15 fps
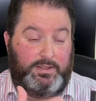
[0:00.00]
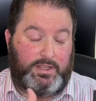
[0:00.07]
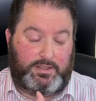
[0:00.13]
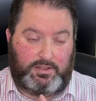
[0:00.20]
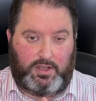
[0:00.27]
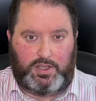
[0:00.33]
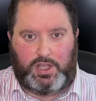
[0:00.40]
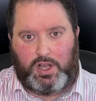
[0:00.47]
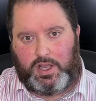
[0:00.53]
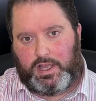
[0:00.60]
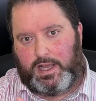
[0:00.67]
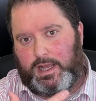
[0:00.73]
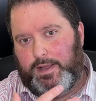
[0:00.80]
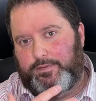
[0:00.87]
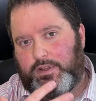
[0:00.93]
these like I
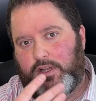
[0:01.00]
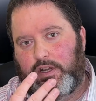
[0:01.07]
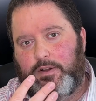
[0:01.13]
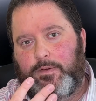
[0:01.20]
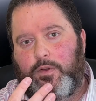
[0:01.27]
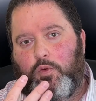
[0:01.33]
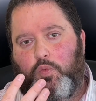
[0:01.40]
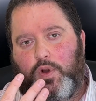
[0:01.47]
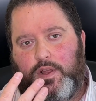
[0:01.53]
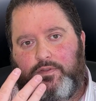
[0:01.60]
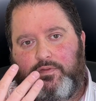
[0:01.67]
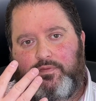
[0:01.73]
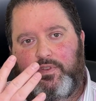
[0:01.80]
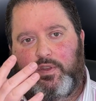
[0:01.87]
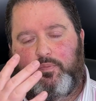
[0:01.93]
have,
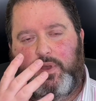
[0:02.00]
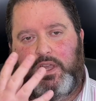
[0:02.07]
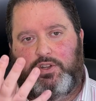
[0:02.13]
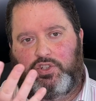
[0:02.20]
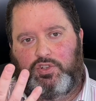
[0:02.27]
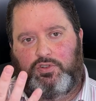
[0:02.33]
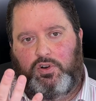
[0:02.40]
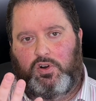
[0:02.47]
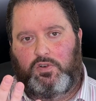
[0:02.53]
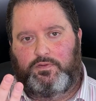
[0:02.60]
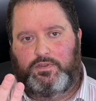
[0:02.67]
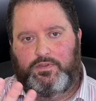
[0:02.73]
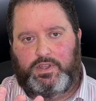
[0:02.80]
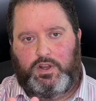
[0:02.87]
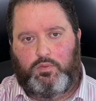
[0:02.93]
with the picture
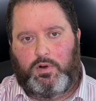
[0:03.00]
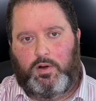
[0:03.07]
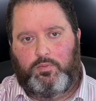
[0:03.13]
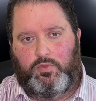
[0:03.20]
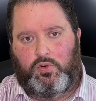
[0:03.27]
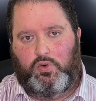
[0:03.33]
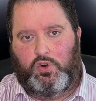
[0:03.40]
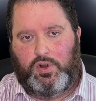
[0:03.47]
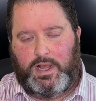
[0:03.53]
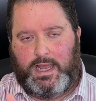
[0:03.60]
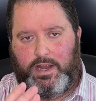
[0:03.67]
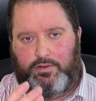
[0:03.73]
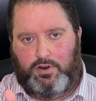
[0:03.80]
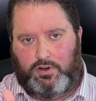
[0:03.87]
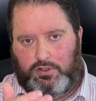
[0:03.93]
of the One More
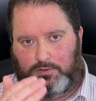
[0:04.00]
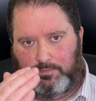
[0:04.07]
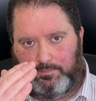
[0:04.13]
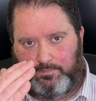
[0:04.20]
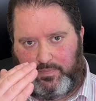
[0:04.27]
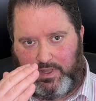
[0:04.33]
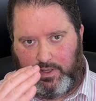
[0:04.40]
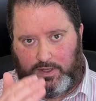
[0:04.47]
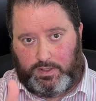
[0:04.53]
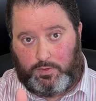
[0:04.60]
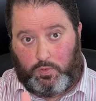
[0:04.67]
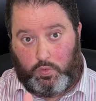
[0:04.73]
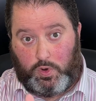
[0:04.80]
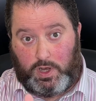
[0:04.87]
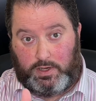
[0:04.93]
Aero
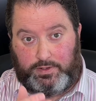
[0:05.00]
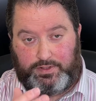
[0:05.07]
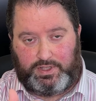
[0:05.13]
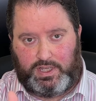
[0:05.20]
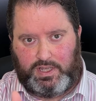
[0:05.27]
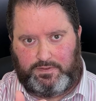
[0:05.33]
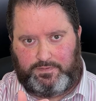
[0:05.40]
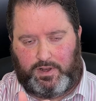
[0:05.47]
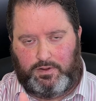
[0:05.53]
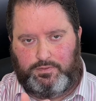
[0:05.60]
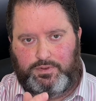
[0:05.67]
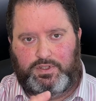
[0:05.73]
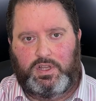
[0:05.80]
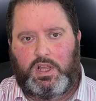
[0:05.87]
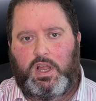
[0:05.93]
wireless
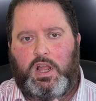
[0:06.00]
earphones.